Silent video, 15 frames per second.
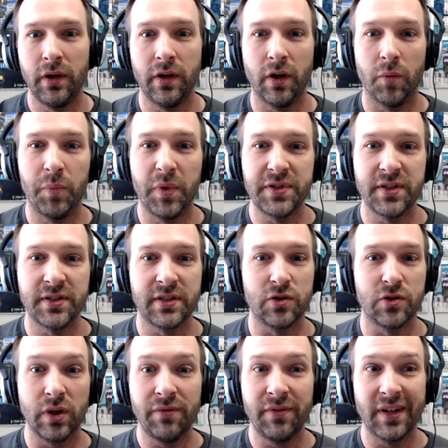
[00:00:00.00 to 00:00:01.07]
in our businesses
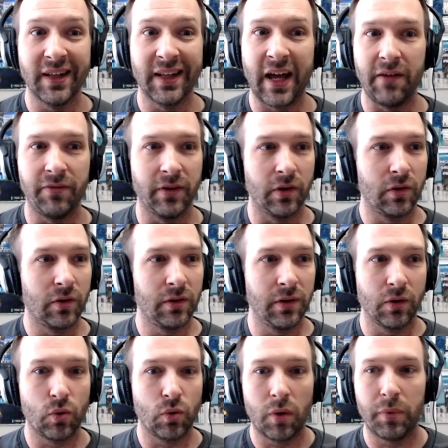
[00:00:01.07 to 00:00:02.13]
or even in life and
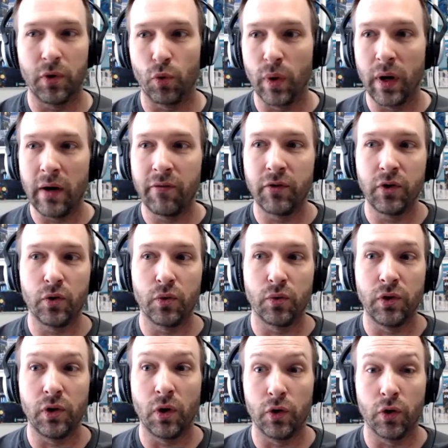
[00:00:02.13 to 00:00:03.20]
in corporate or whatever you're
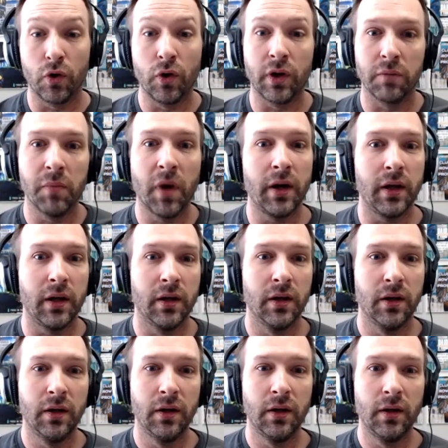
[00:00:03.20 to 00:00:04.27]
you know you're earning money
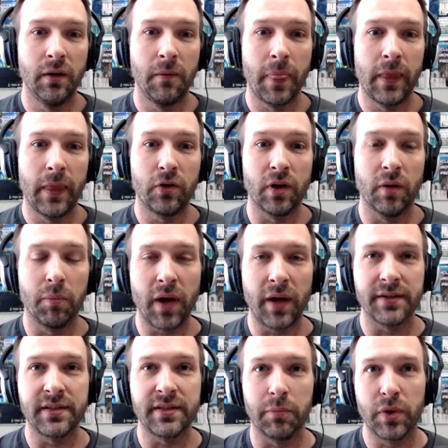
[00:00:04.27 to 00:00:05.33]
yes. you can apply
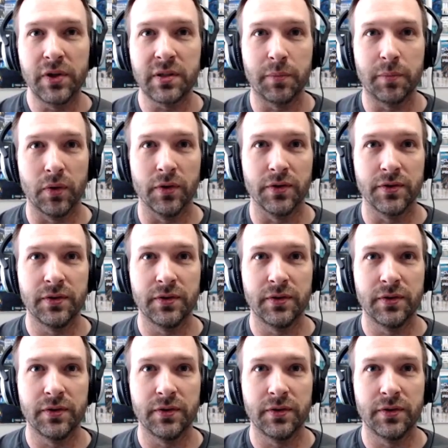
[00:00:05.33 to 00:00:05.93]
the same principles